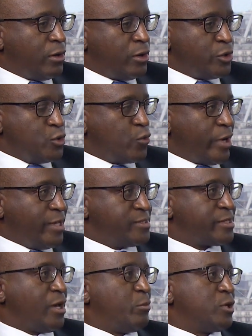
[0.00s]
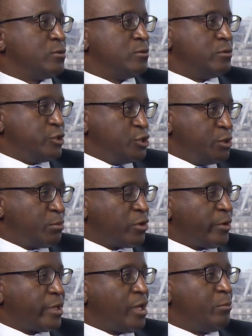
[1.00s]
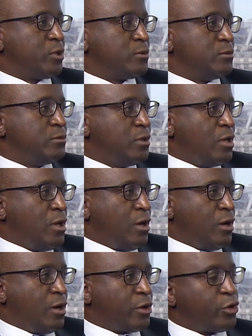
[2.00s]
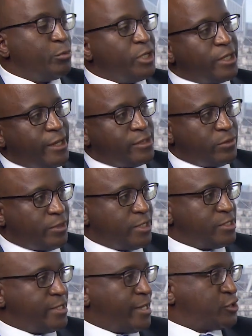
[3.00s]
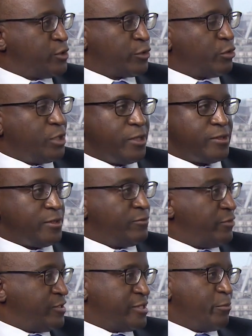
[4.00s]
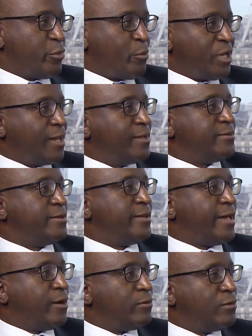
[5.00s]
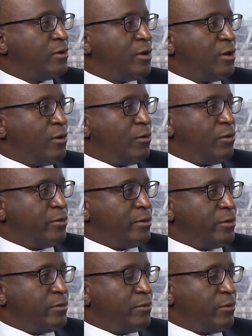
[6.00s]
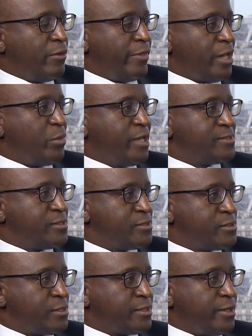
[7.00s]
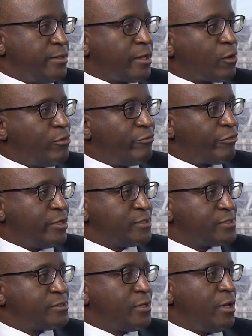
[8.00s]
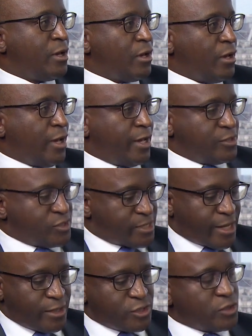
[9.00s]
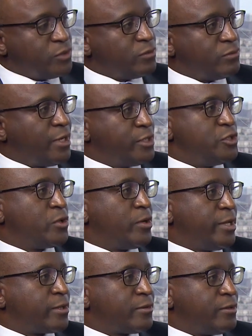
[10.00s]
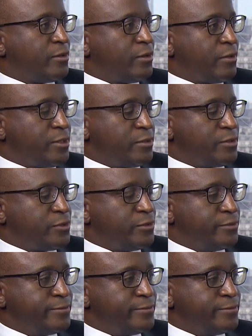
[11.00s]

you raise capital, you deploy capital, communicating with the international community. For example, I'm in London now on that basis, attending a conference, and just how do you connect the two.